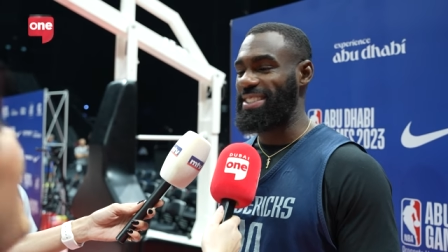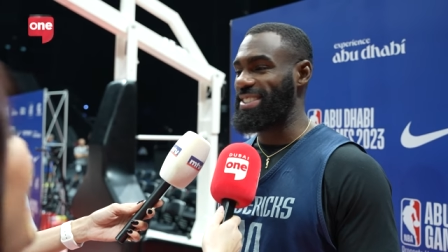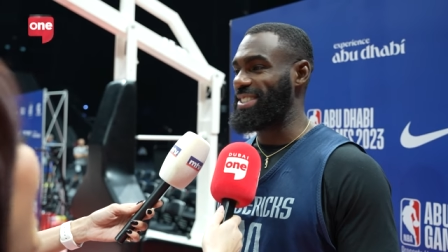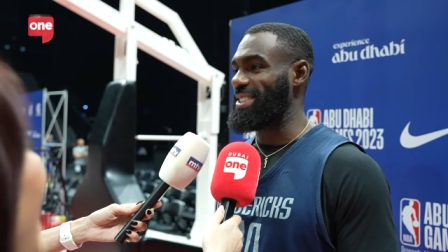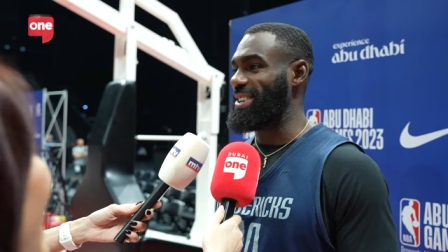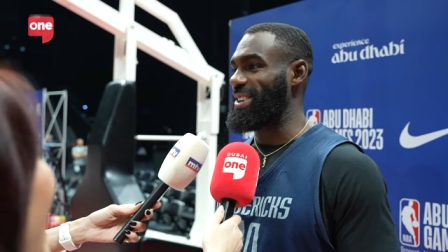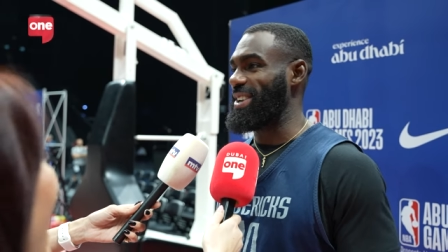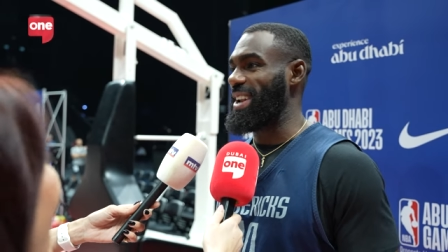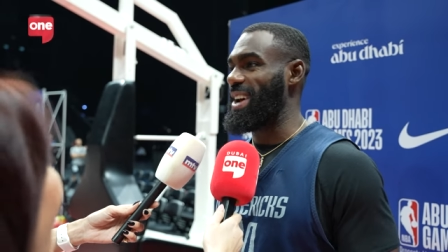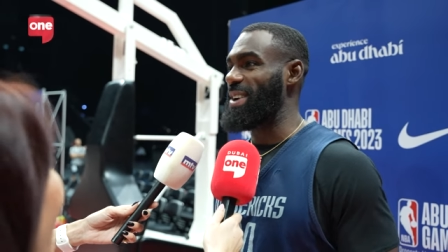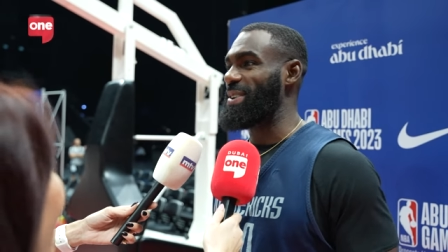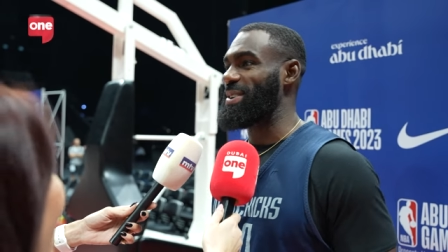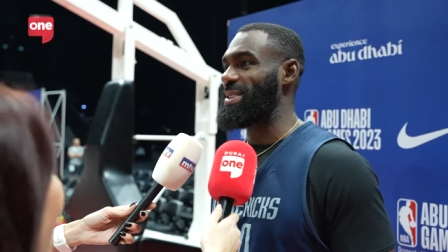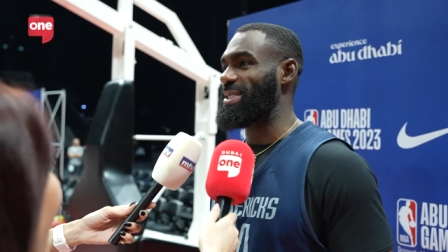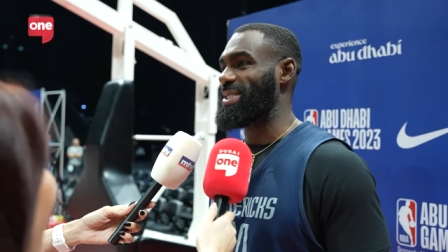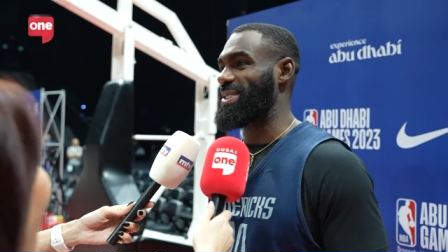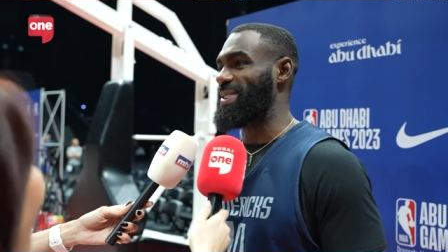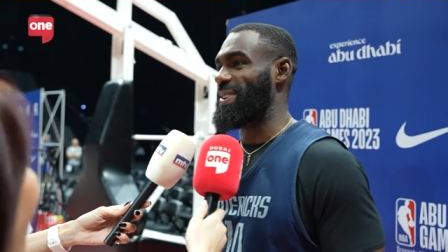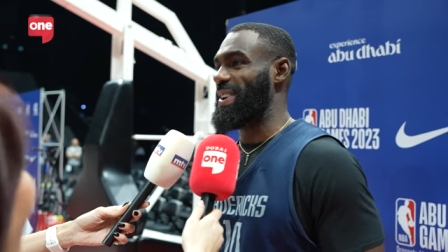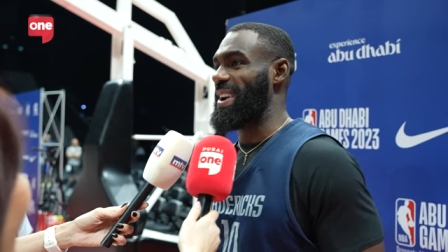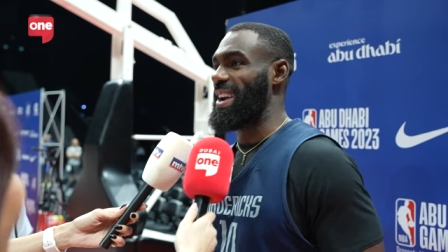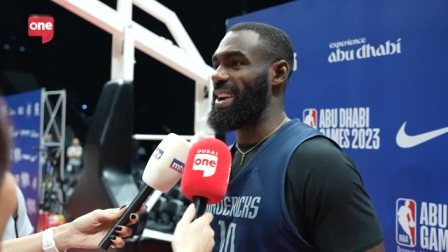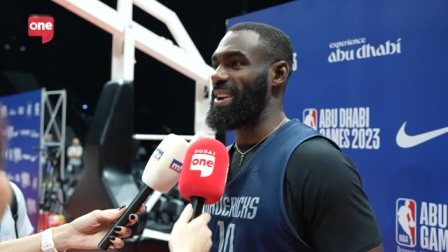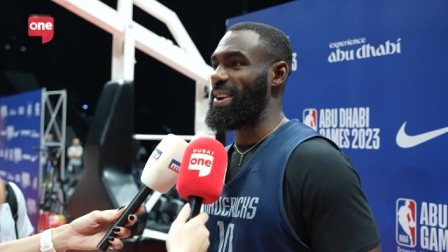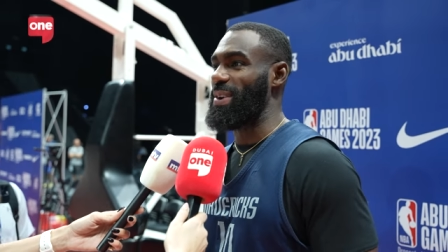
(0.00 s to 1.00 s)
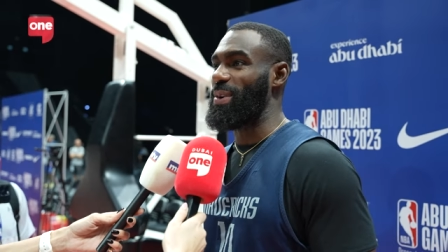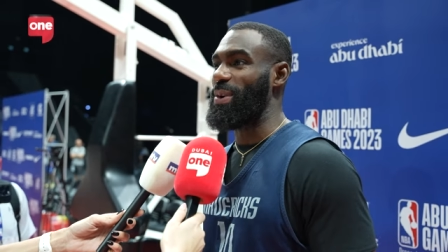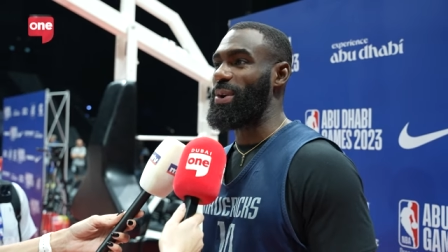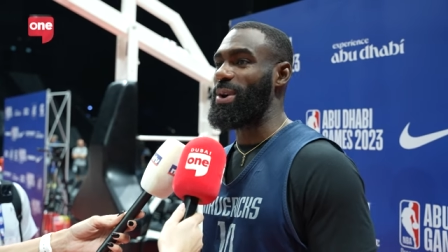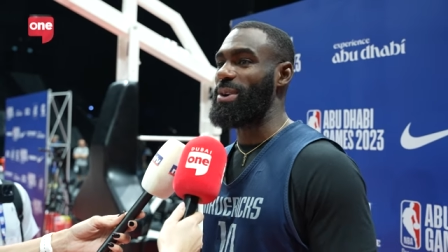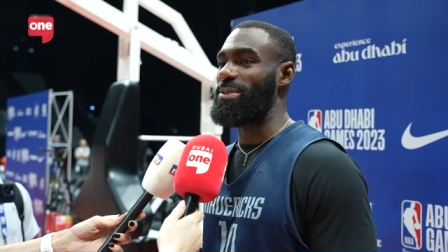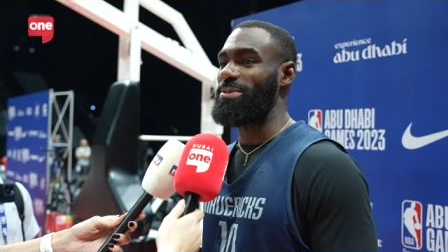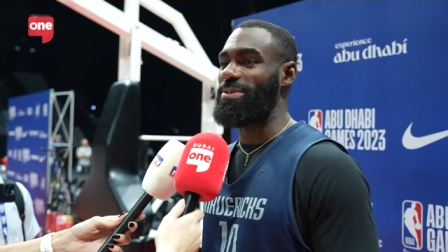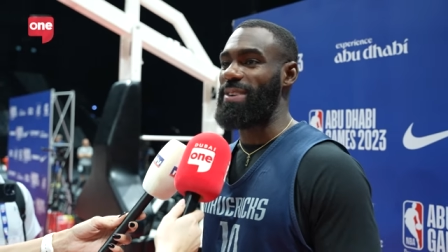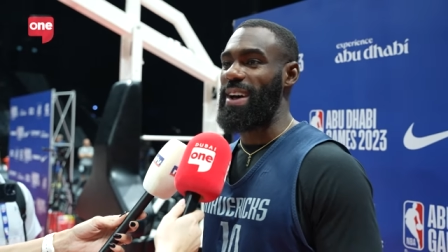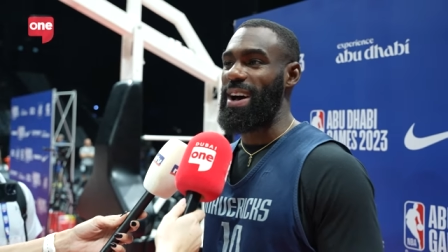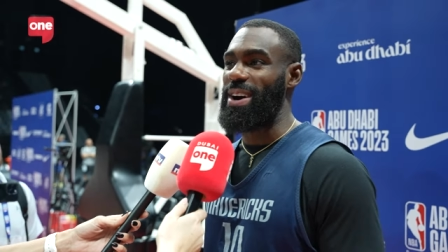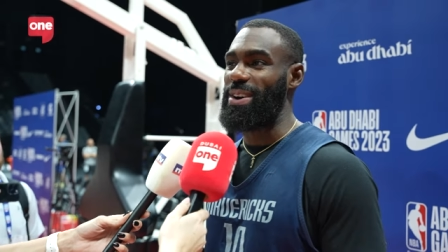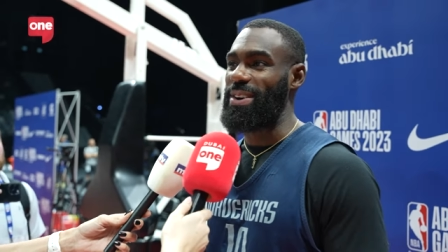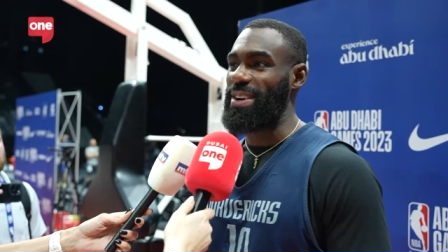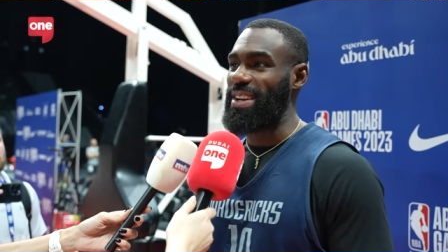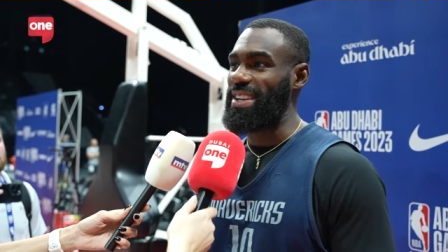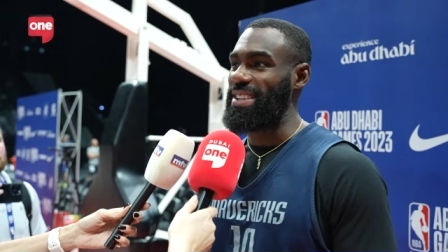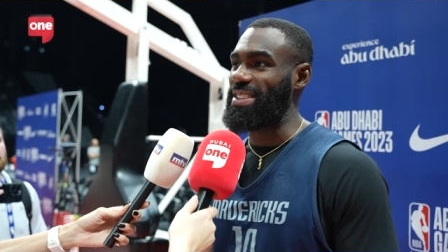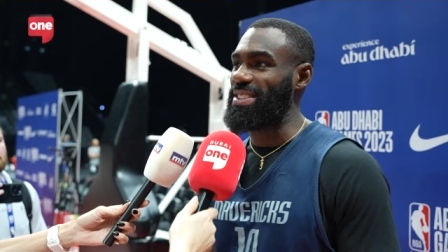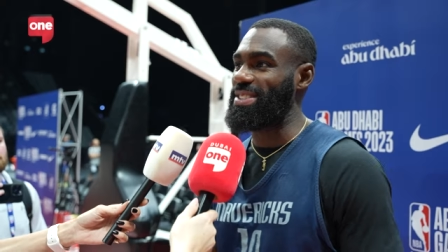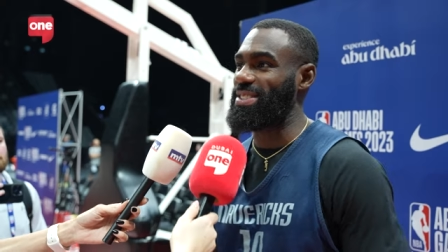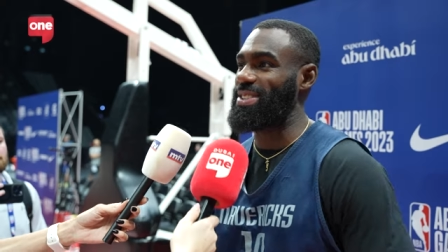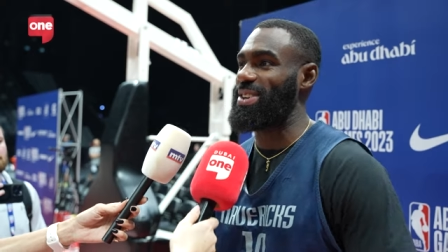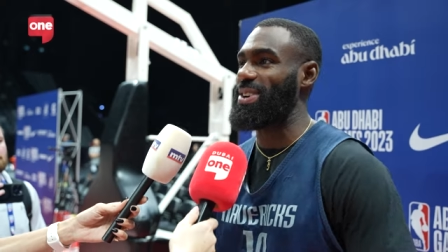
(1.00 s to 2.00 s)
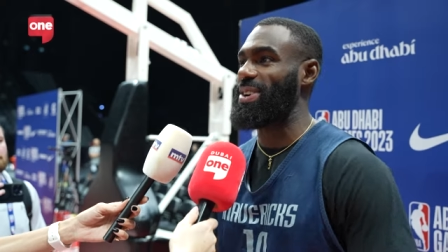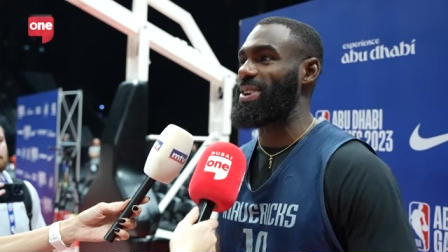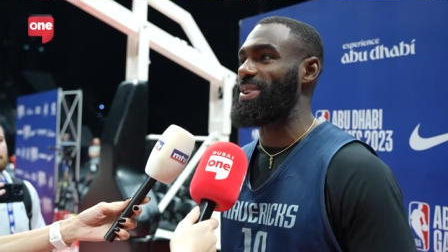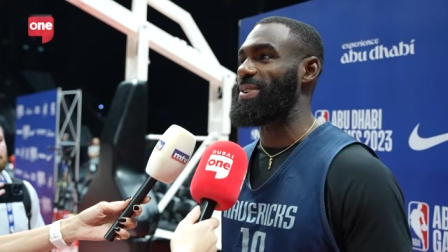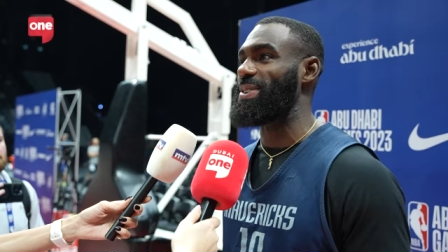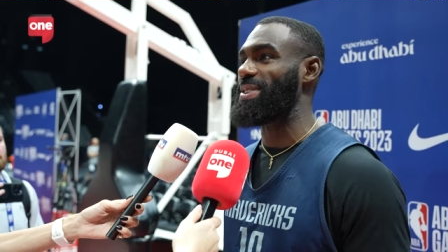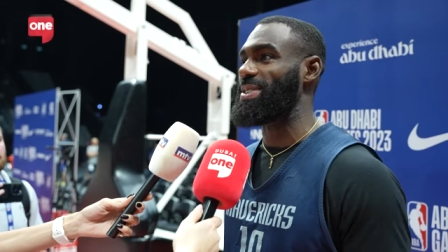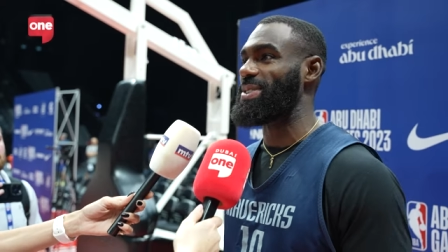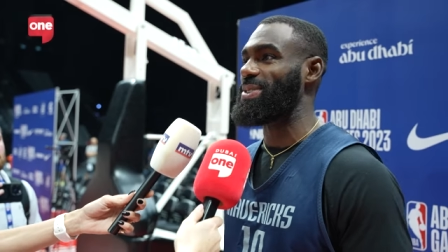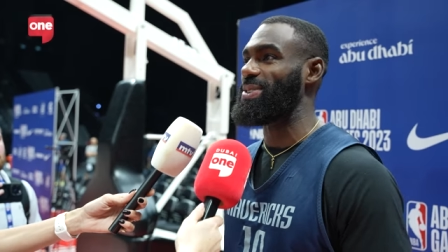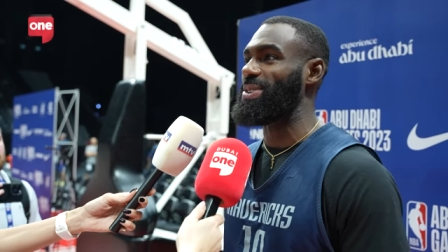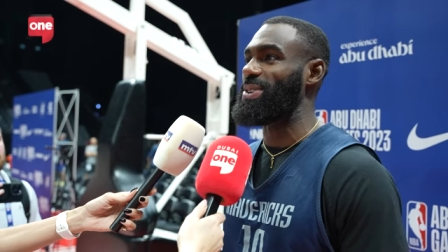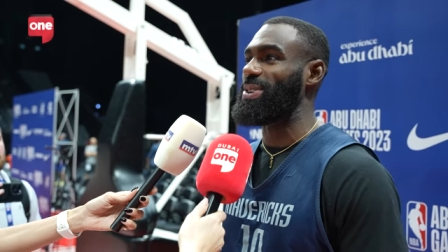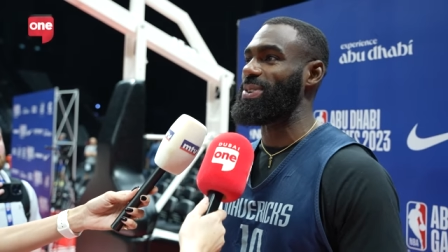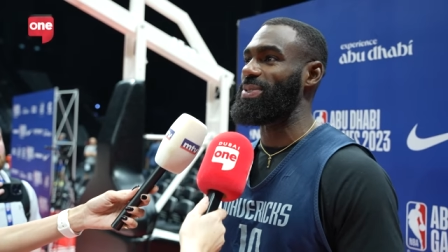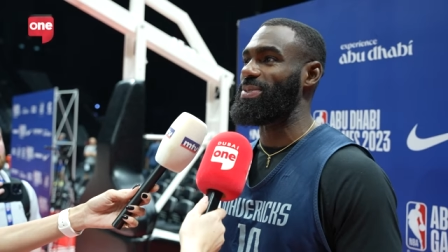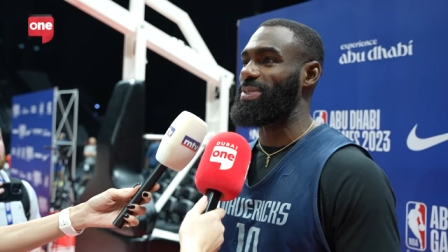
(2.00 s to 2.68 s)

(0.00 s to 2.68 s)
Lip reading: so that was great, or a falcon, so it was cool.